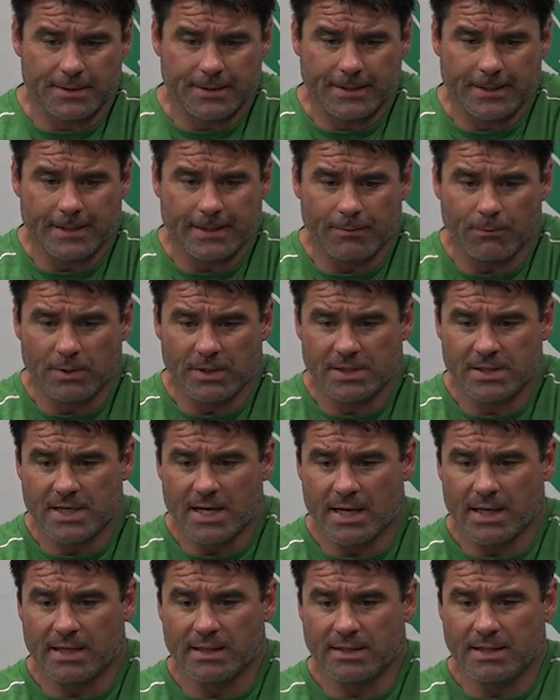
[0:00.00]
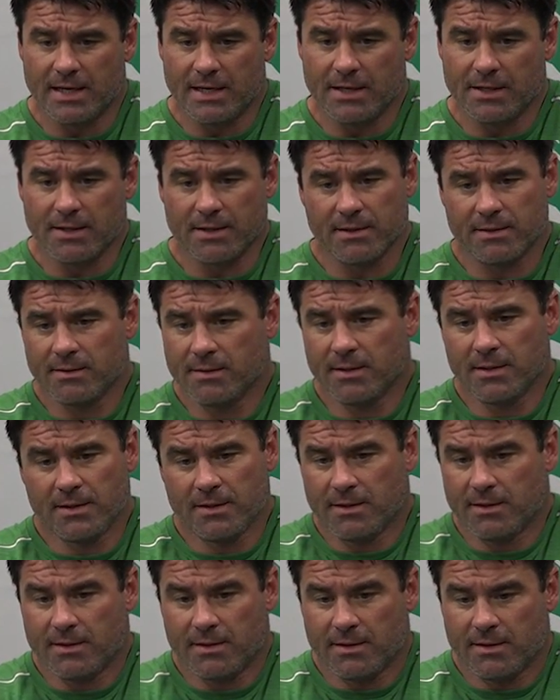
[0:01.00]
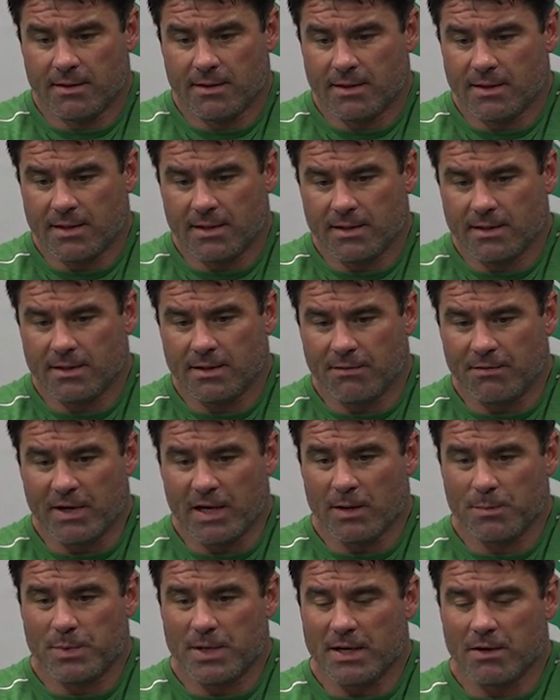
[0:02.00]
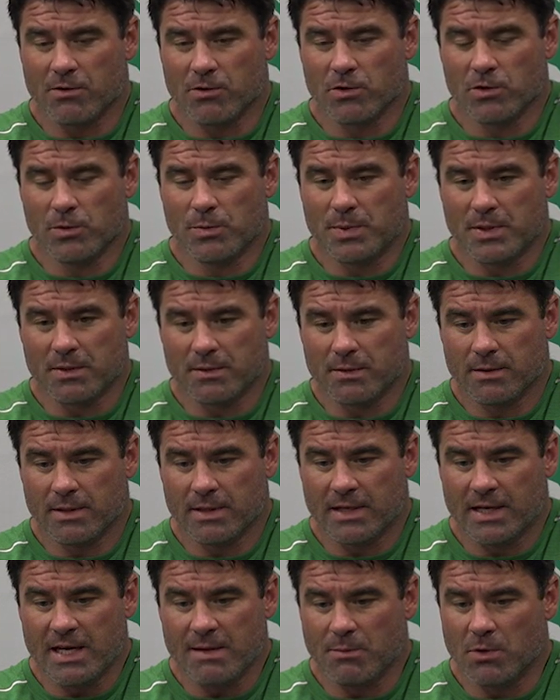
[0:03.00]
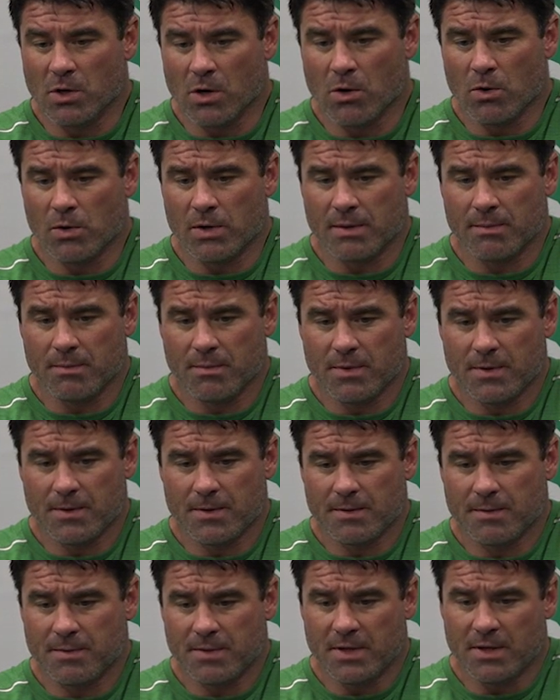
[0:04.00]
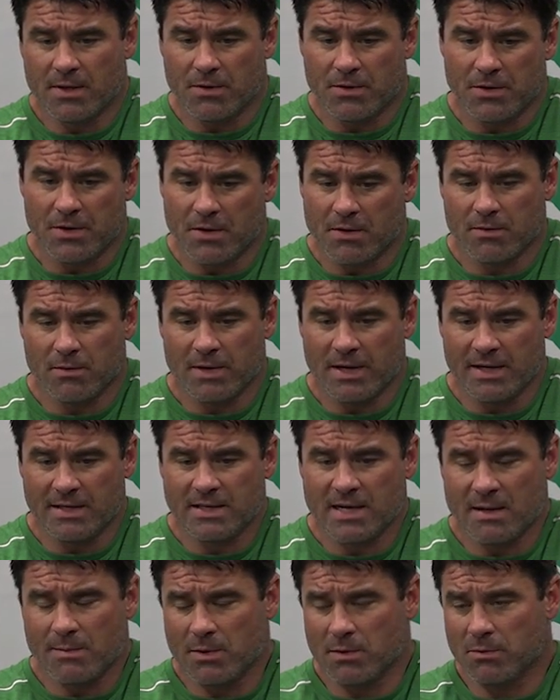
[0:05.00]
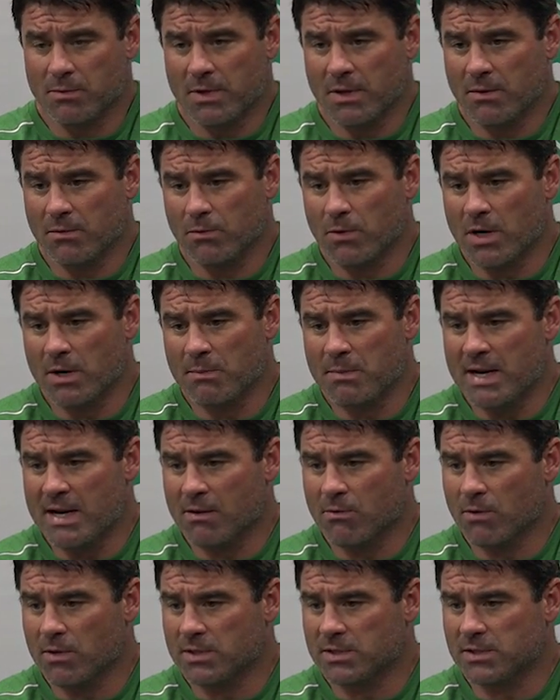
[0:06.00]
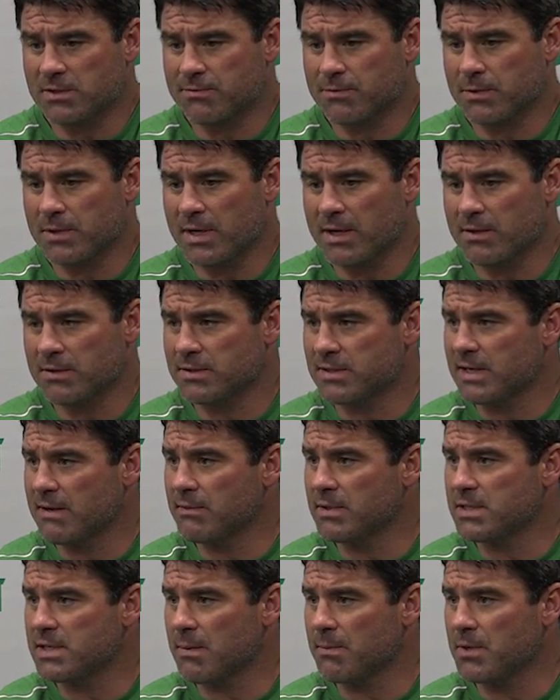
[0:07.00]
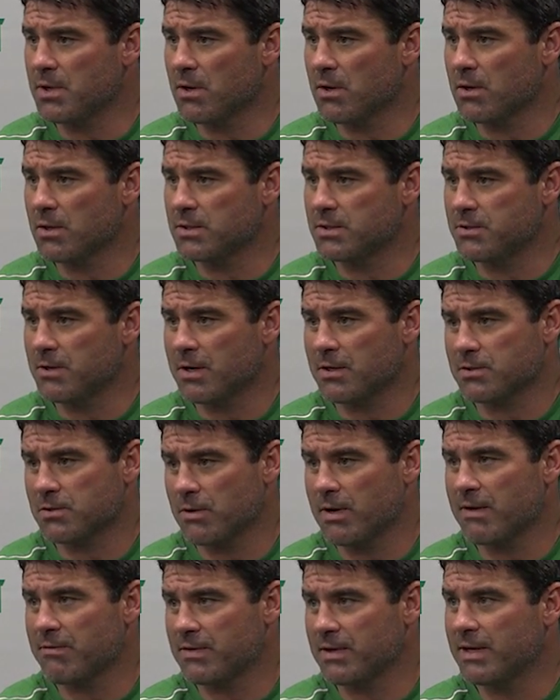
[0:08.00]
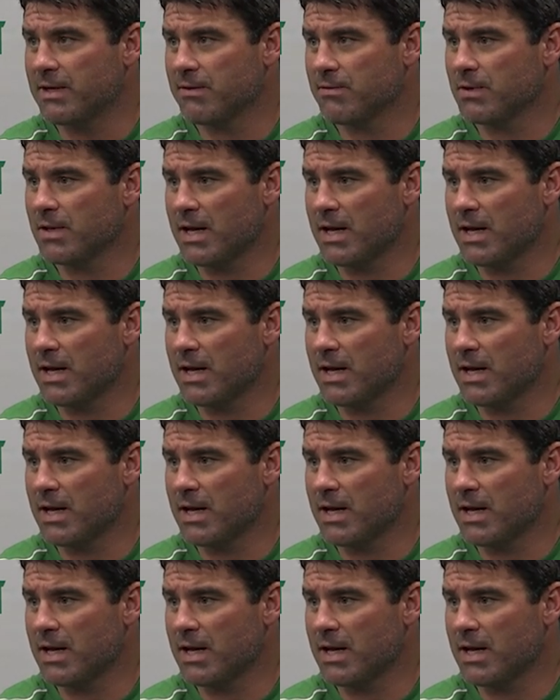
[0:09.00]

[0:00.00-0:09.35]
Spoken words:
Again, we just got to continue to develop that group and keep growing. You know, anytime a running back rushes for 170-something yards, you also have to give a